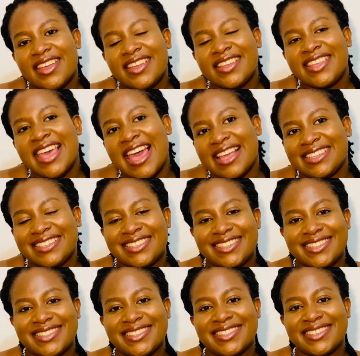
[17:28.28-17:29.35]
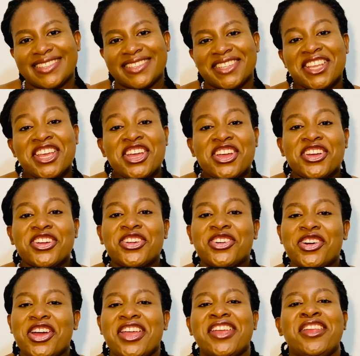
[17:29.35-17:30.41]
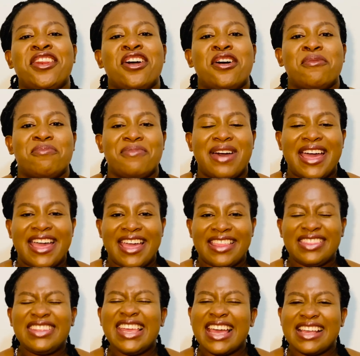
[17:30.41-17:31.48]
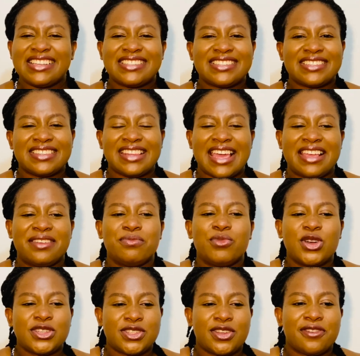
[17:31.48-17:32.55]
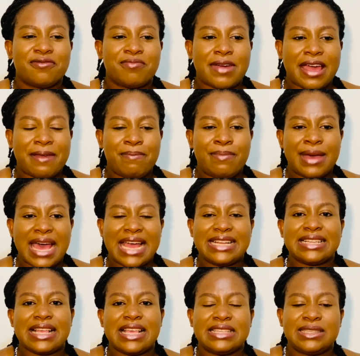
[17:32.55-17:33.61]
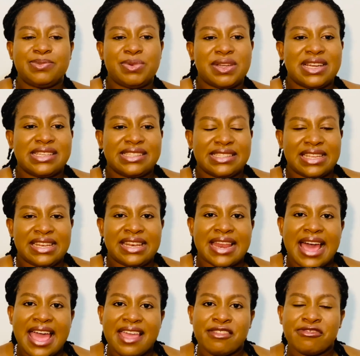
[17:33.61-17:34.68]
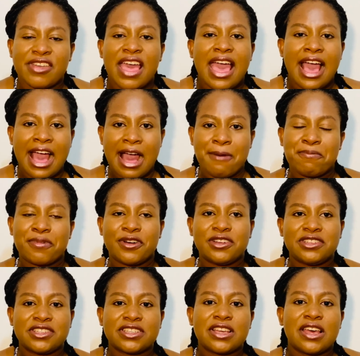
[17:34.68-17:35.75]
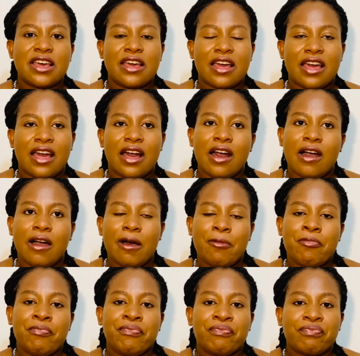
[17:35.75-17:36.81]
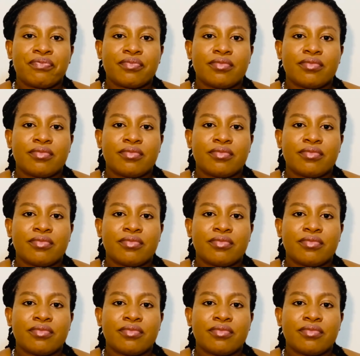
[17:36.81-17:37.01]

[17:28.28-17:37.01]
Yes. Growing up, like most of my bad experience in life happened um